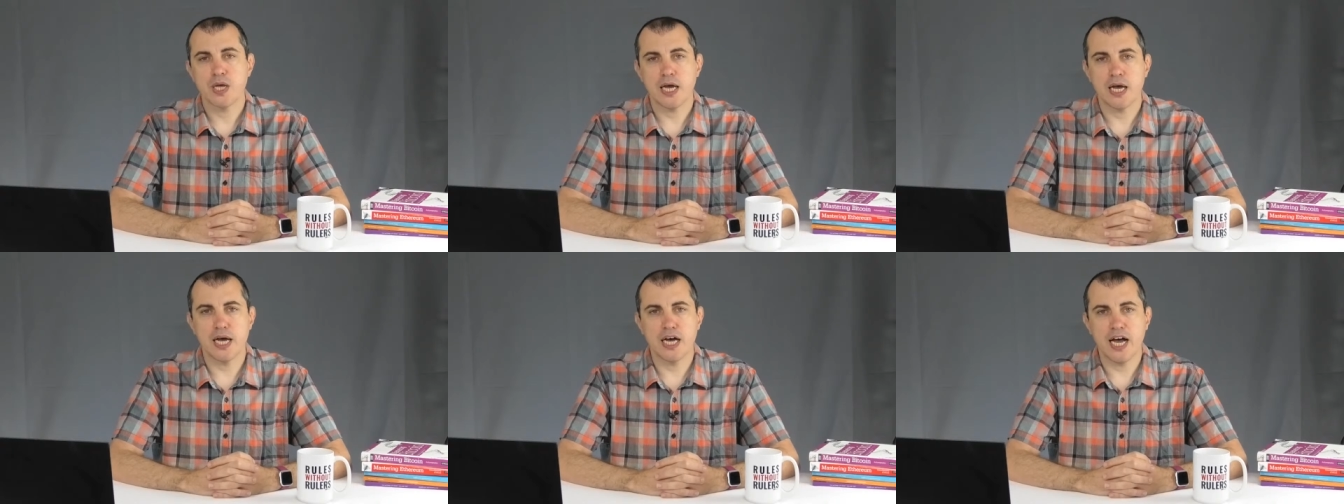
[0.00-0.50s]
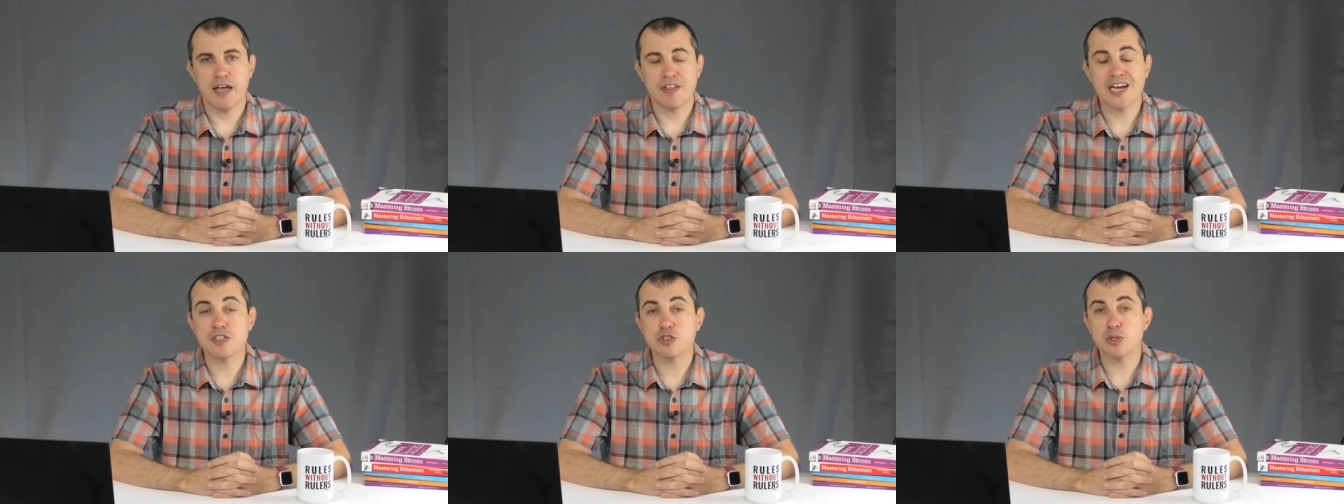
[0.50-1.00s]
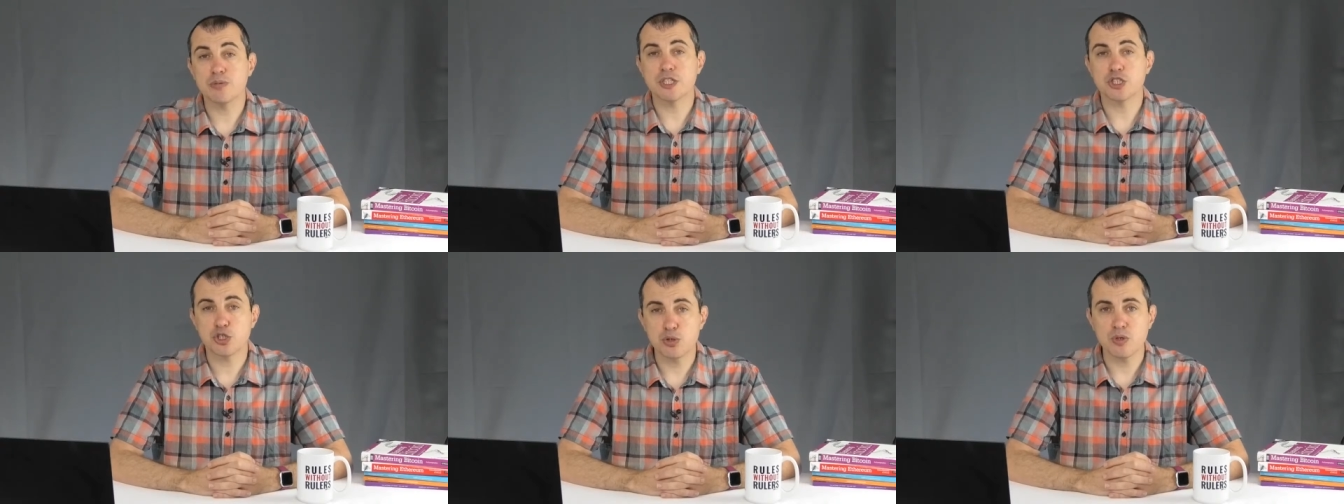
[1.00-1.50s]
And that is to
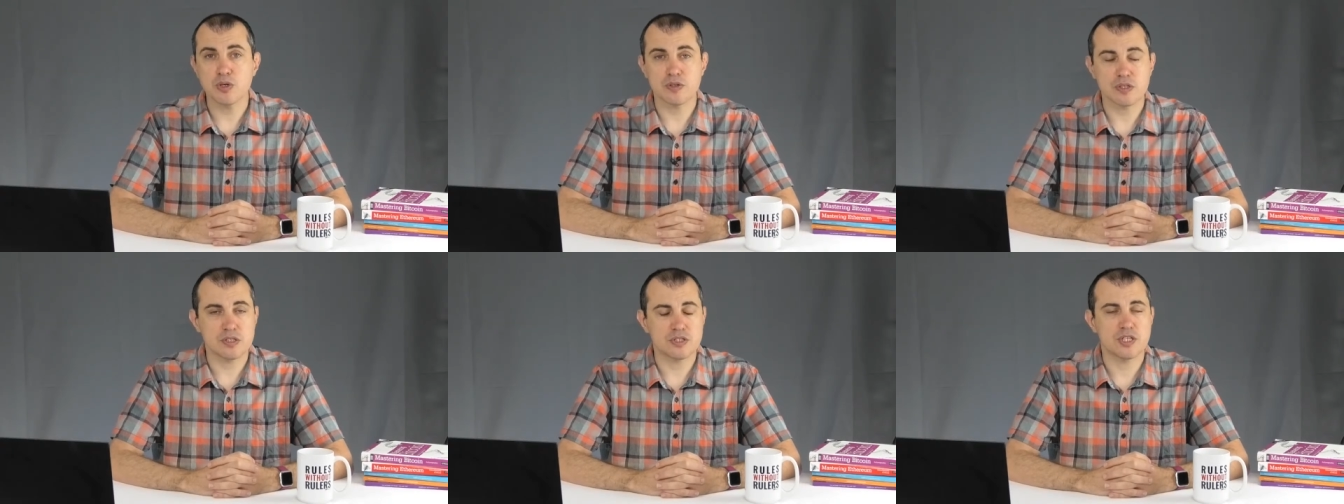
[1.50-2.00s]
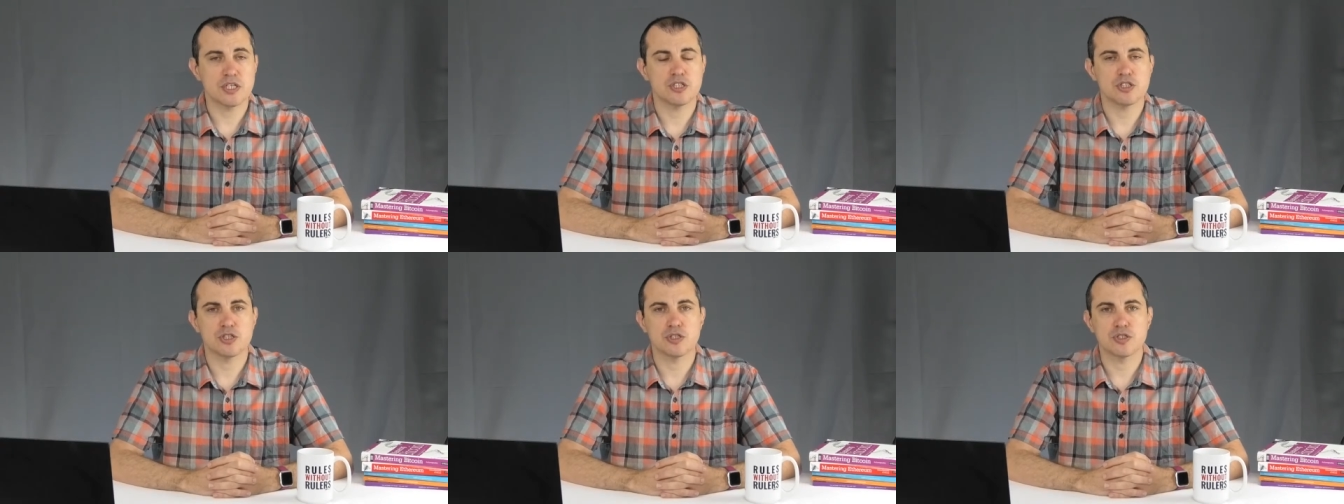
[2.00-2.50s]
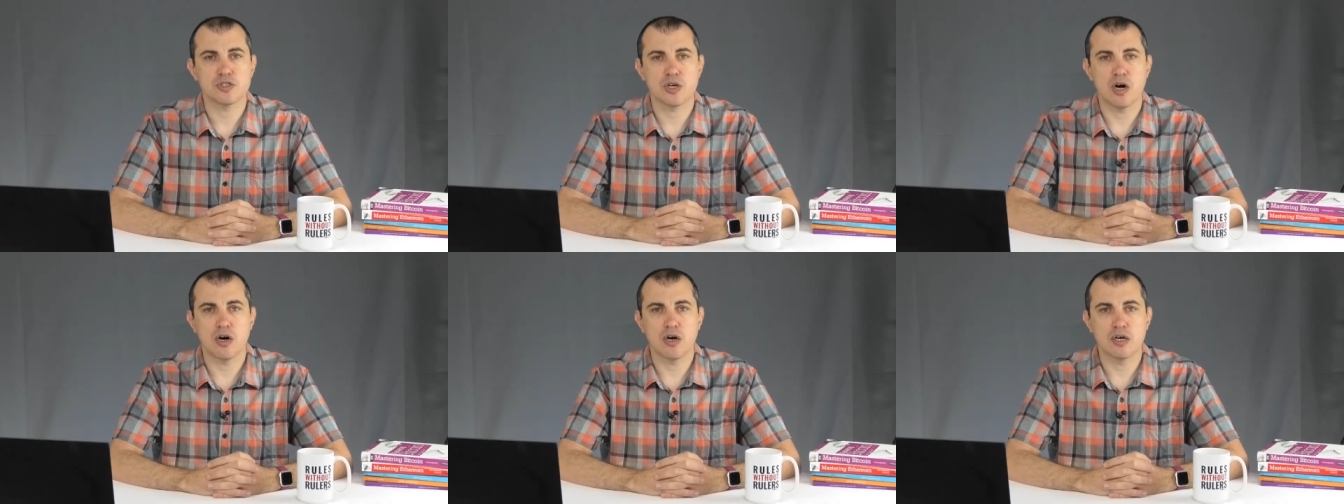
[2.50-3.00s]
ensure that the signatures
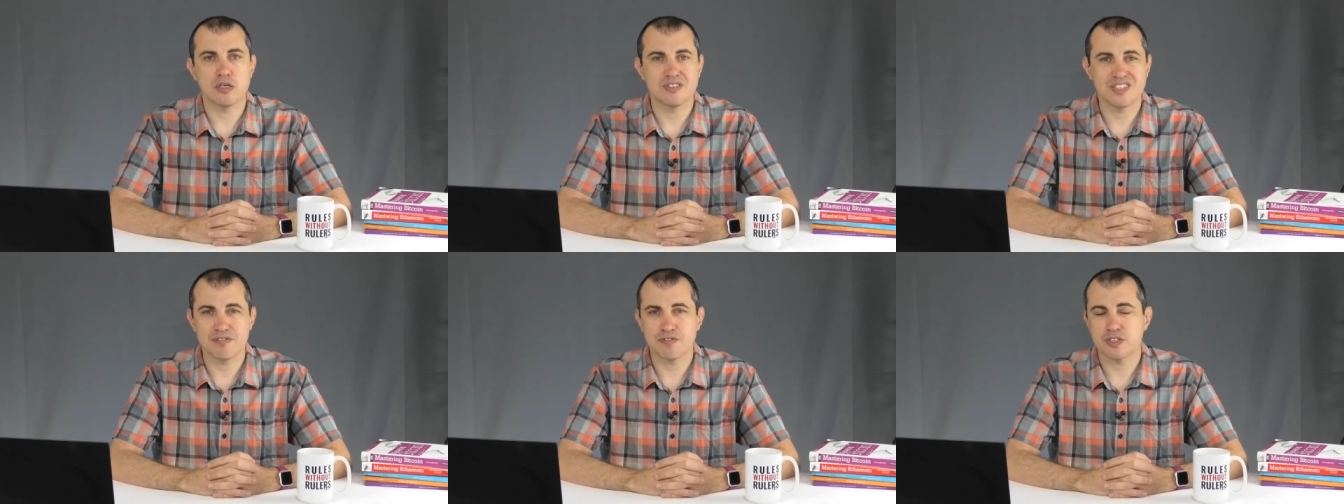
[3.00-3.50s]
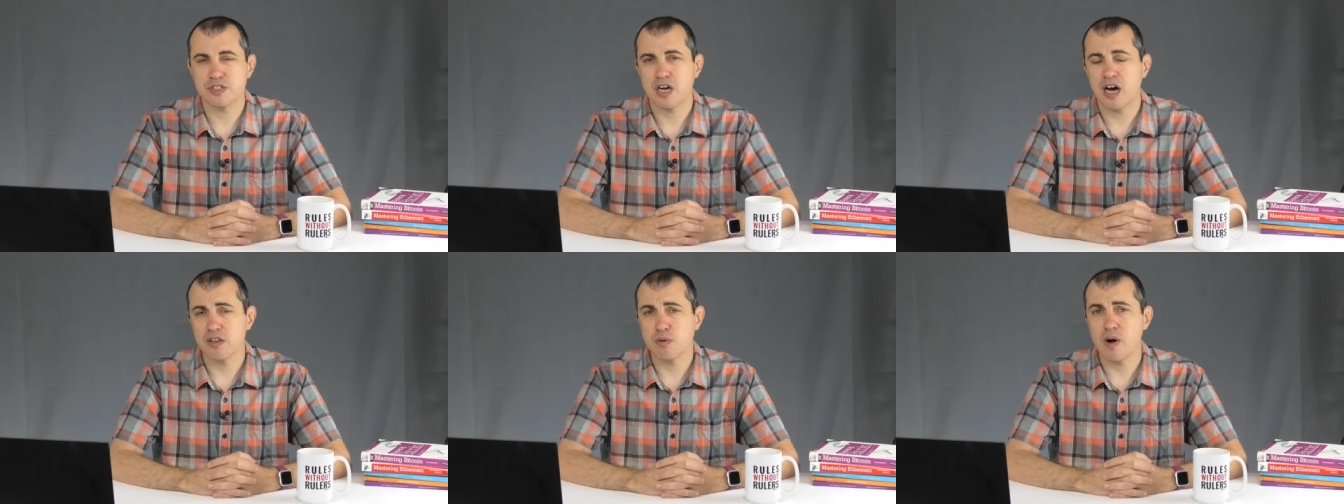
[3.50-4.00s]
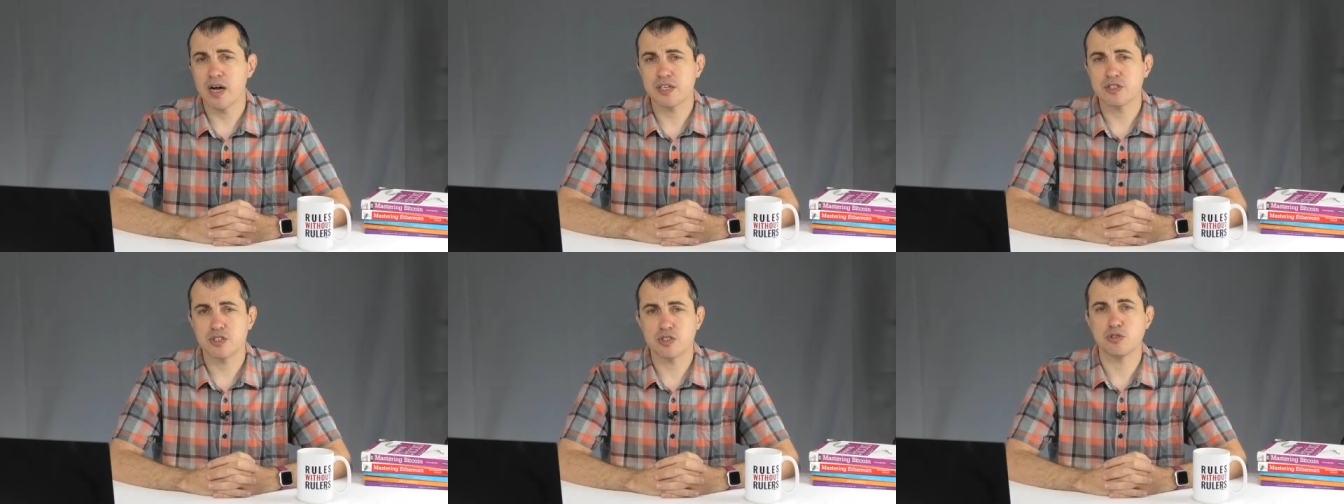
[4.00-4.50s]
are different.
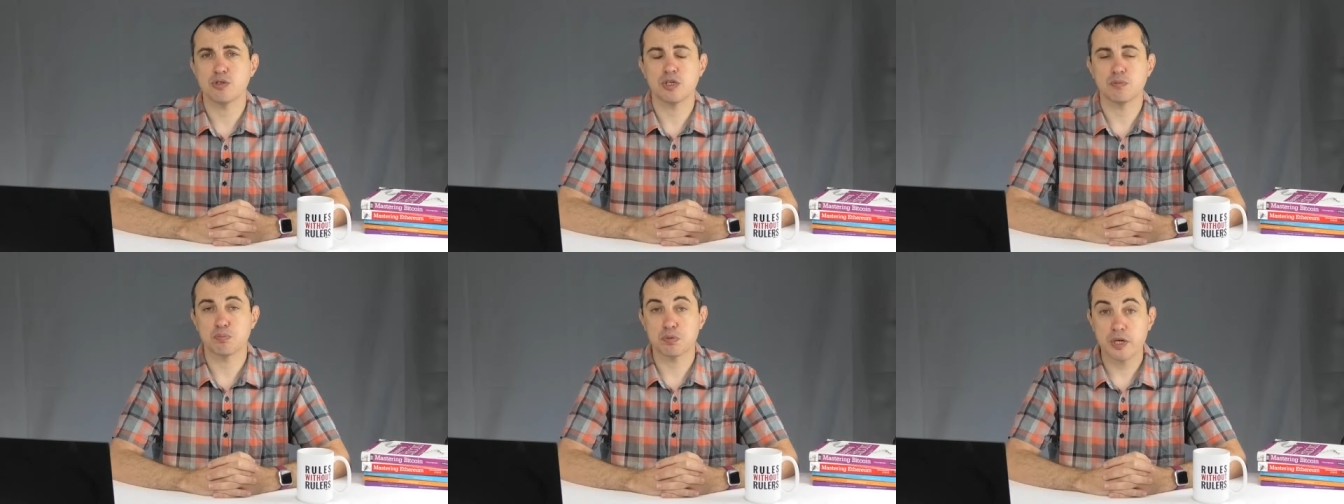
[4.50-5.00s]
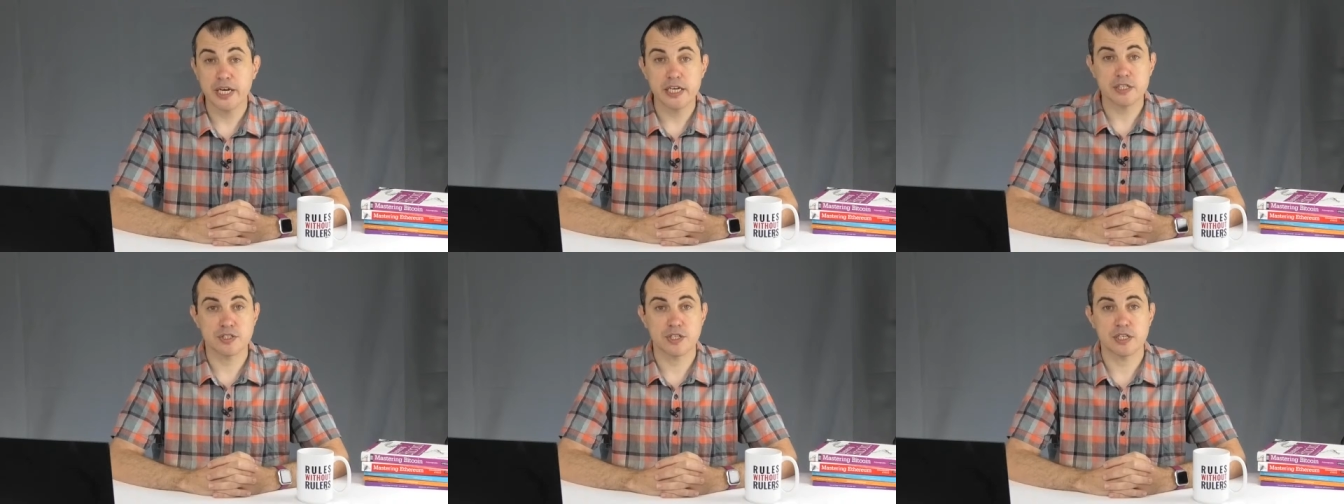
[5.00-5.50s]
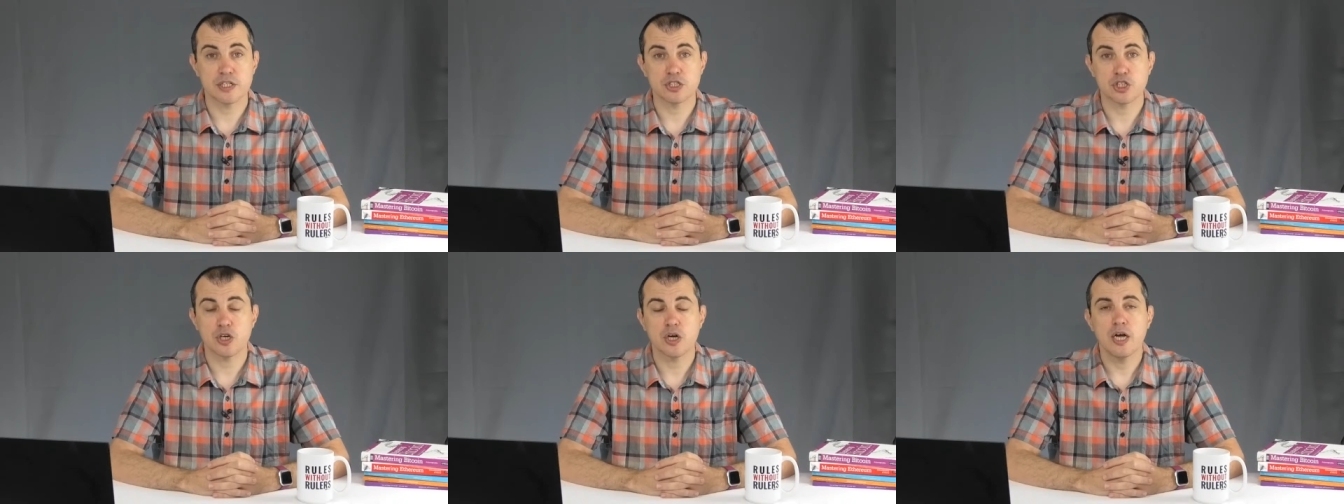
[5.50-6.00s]
Otherwise, you can break a signature